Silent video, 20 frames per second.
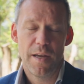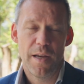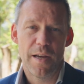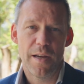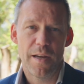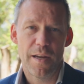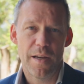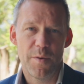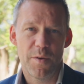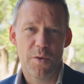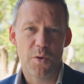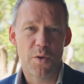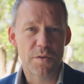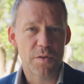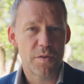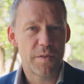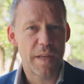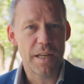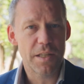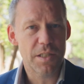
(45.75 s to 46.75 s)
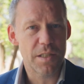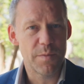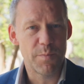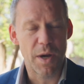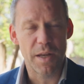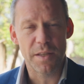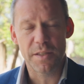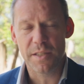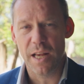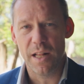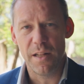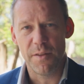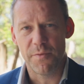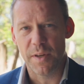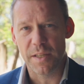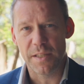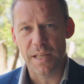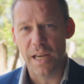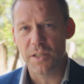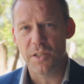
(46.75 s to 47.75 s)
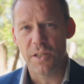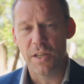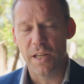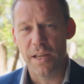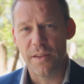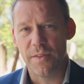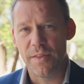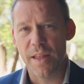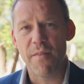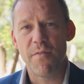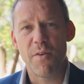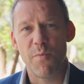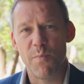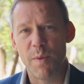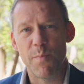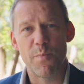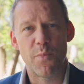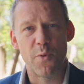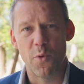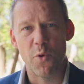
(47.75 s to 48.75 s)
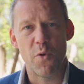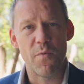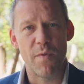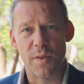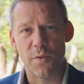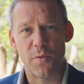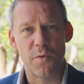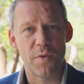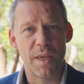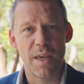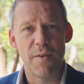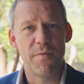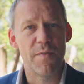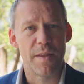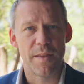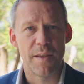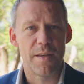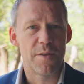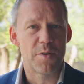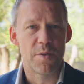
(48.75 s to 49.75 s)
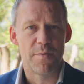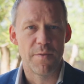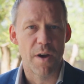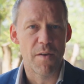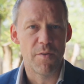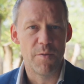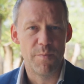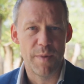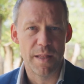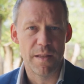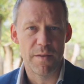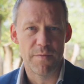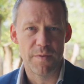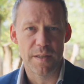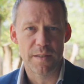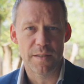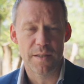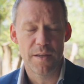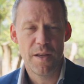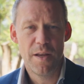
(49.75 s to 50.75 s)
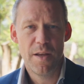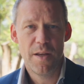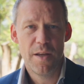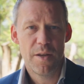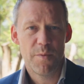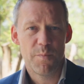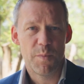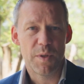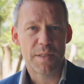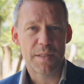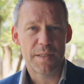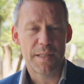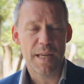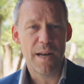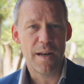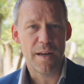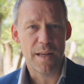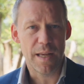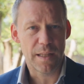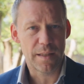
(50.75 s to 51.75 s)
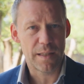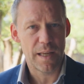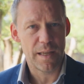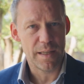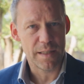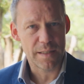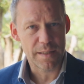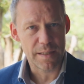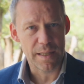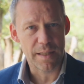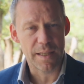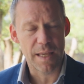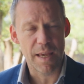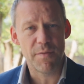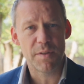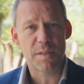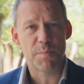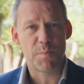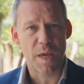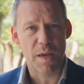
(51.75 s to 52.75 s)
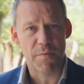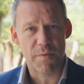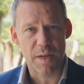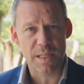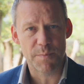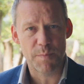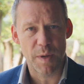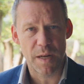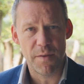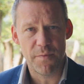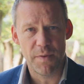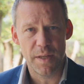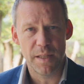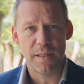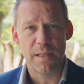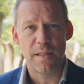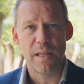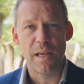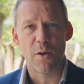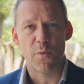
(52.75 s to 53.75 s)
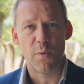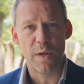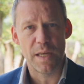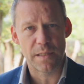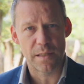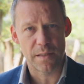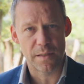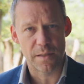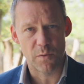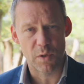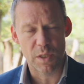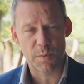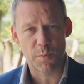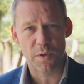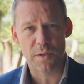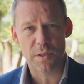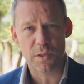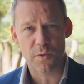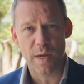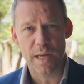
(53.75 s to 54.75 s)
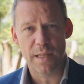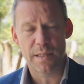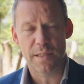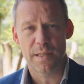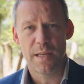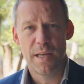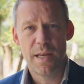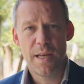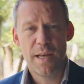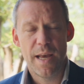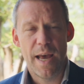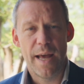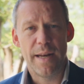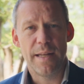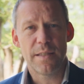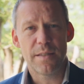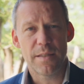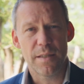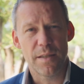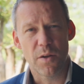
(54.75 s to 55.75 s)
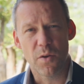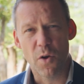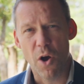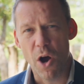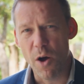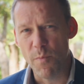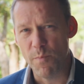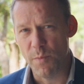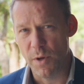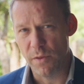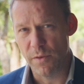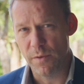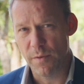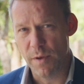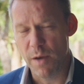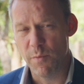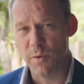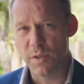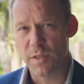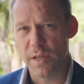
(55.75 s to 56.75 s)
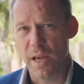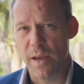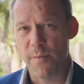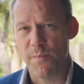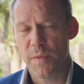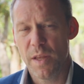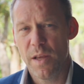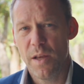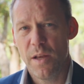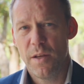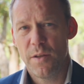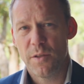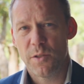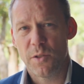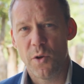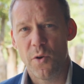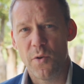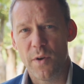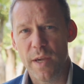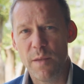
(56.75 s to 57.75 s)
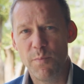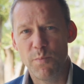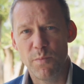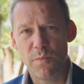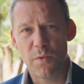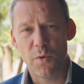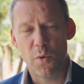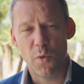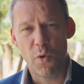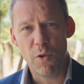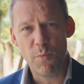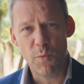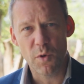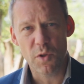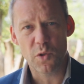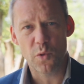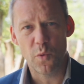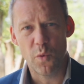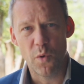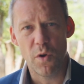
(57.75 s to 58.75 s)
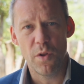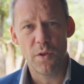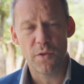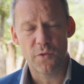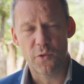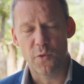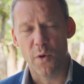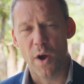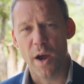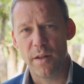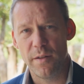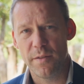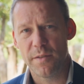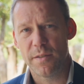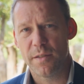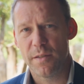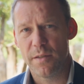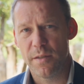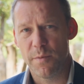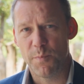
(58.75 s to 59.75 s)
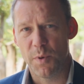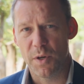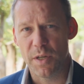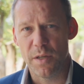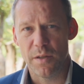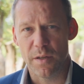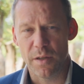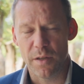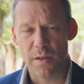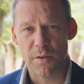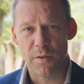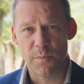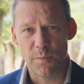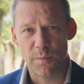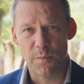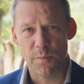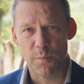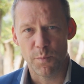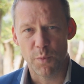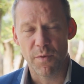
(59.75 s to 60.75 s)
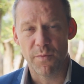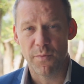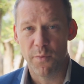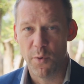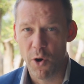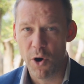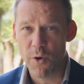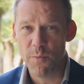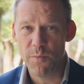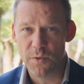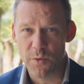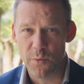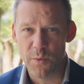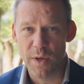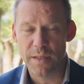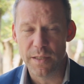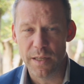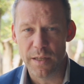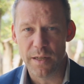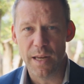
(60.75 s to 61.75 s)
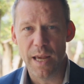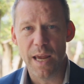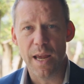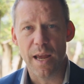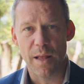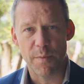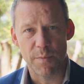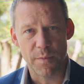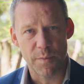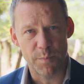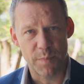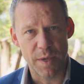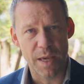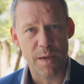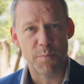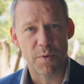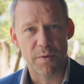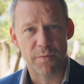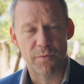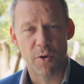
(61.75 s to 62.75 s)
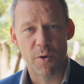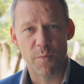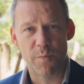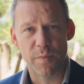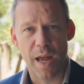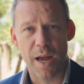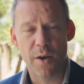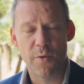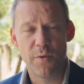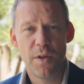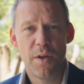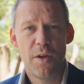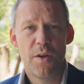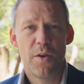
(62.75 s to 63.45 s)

Uh, consolidation by itself has actually never been proven to give any survival benefit. But still, it, it gives PFS benefit, it increases the response rates, and it's common, I would say. So in almost all trials uh, performed recently and being performed now,